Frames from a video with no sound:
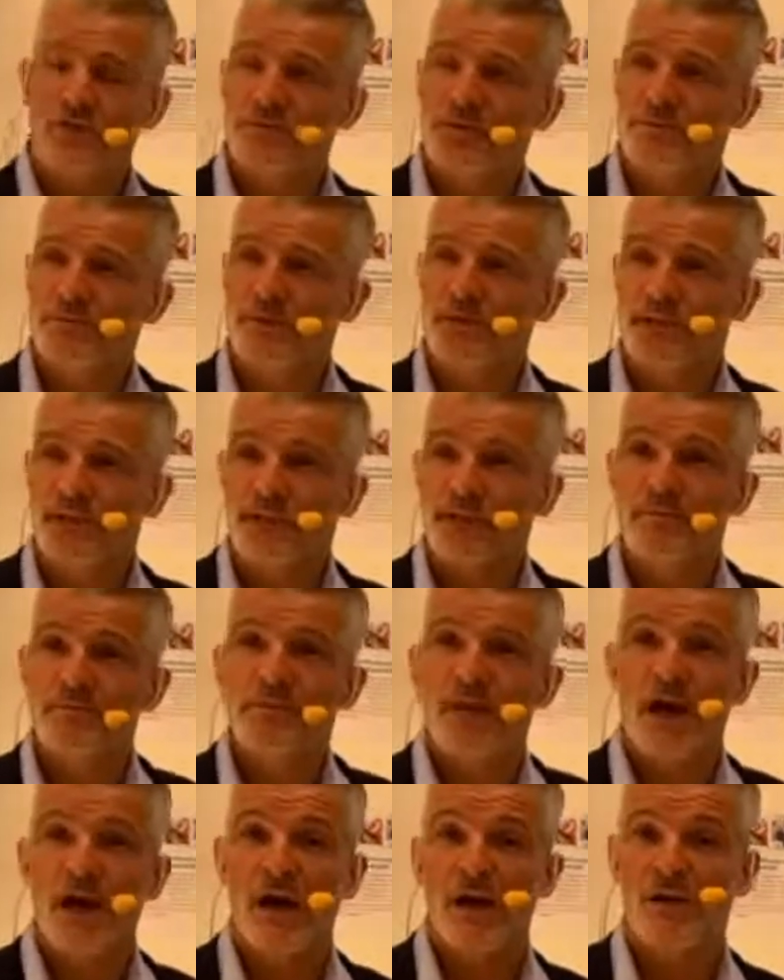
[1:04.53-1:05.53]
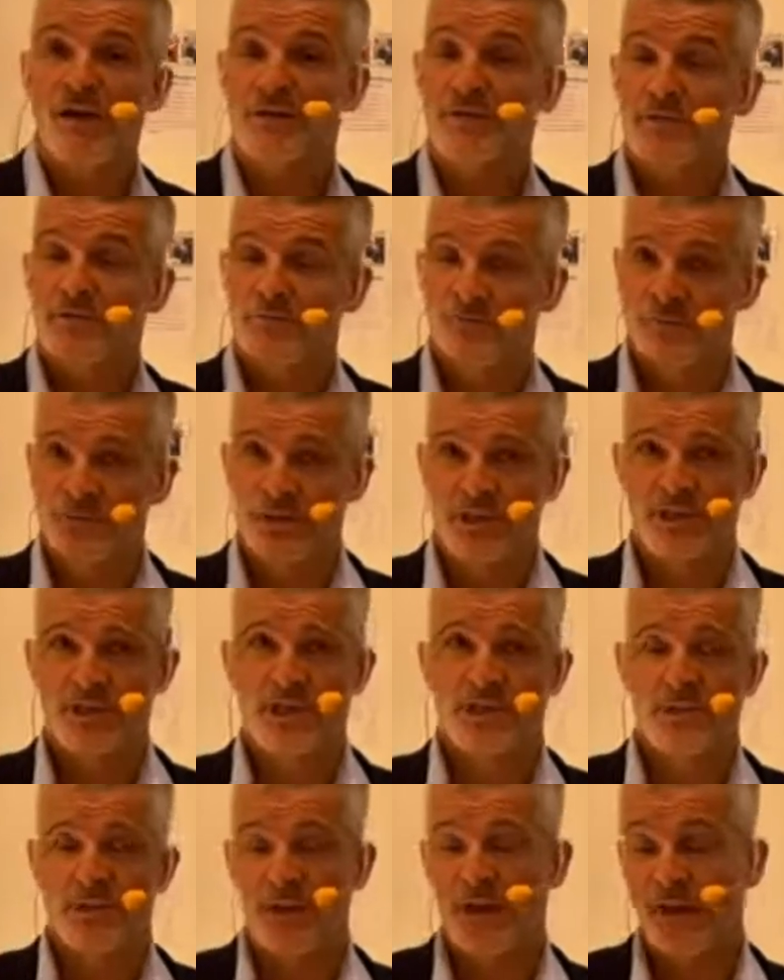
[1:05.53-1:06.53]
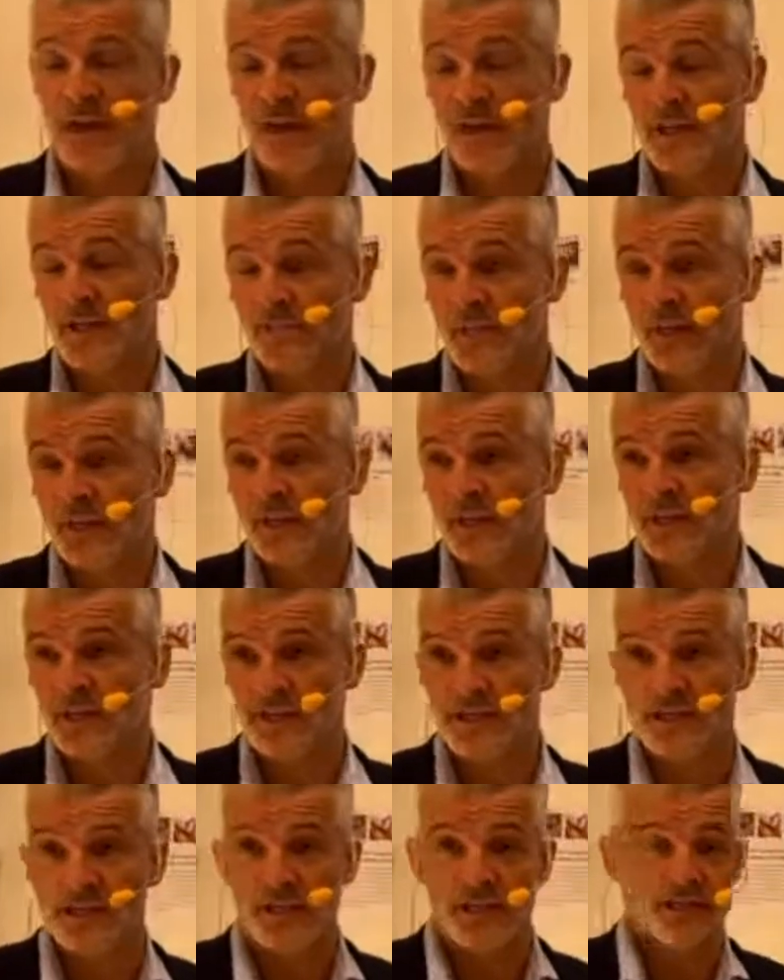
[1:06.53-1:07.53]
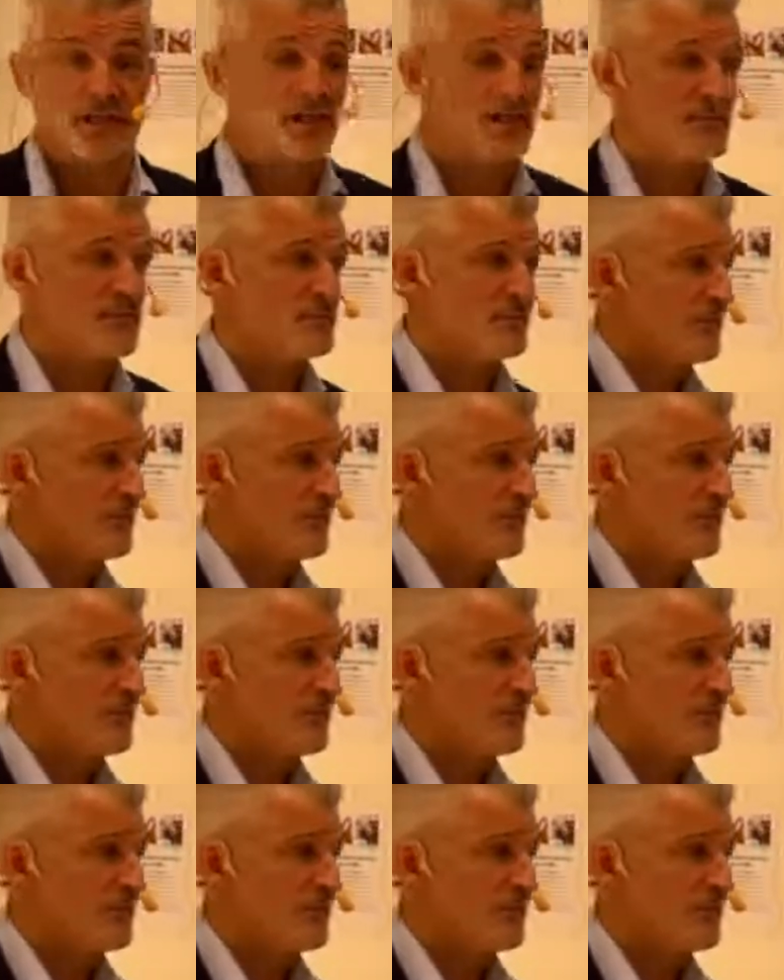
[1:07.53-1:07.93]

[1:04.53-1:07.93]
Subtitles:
culture media, and especially dishes and